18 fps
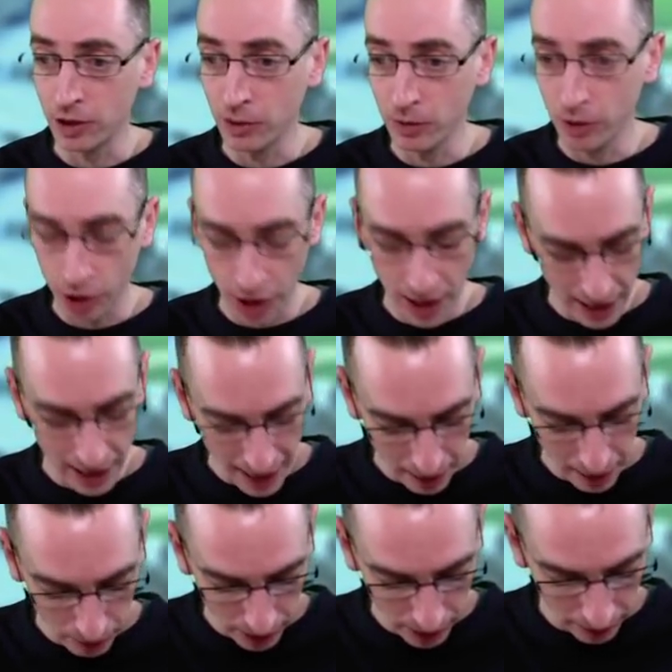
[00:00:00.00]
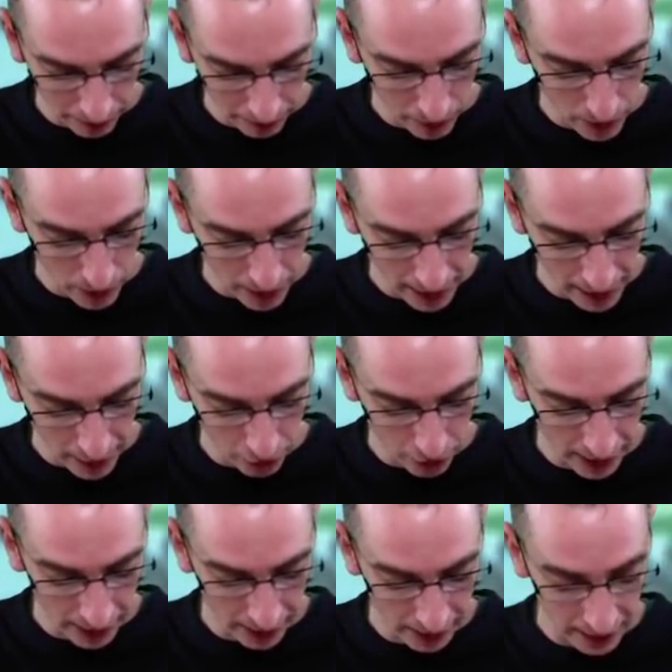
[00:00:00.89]
check out if you are
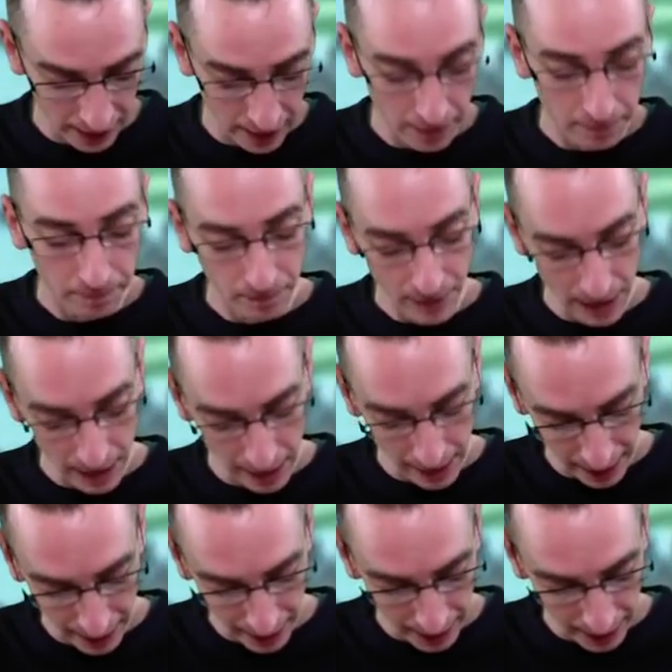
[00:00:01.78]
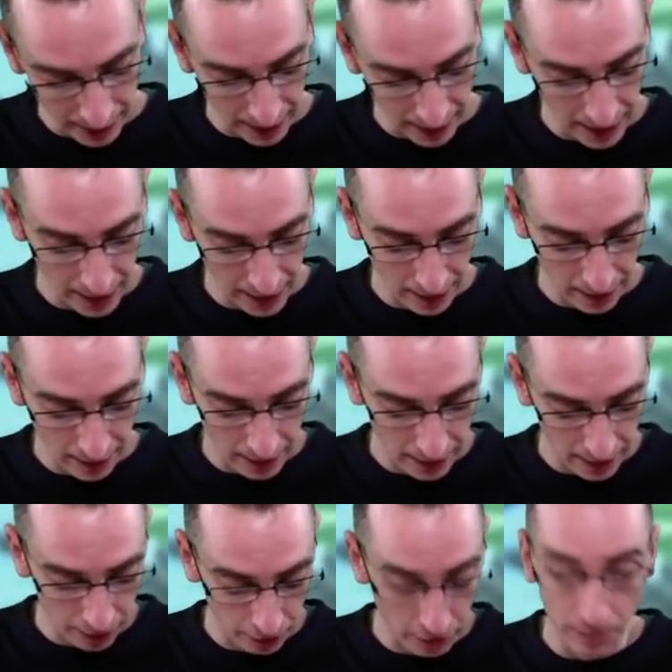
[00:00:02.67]
interested. Link is in the
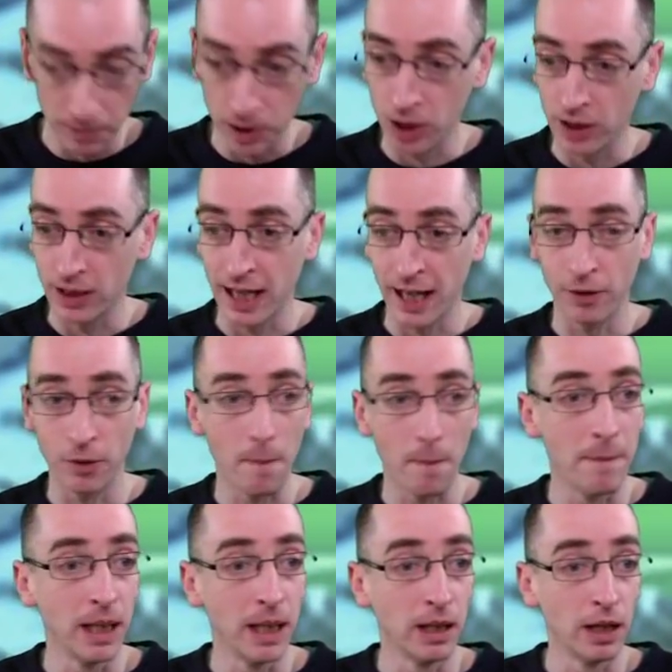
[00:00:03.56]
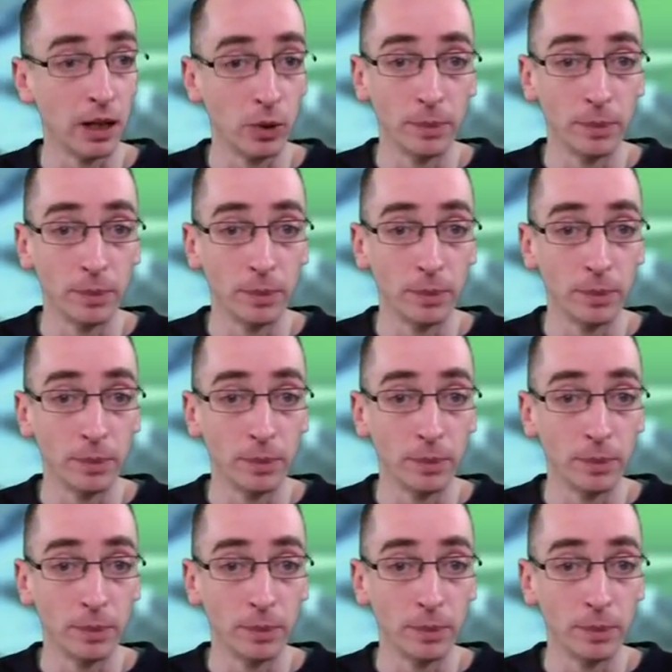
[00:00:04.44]
description down below.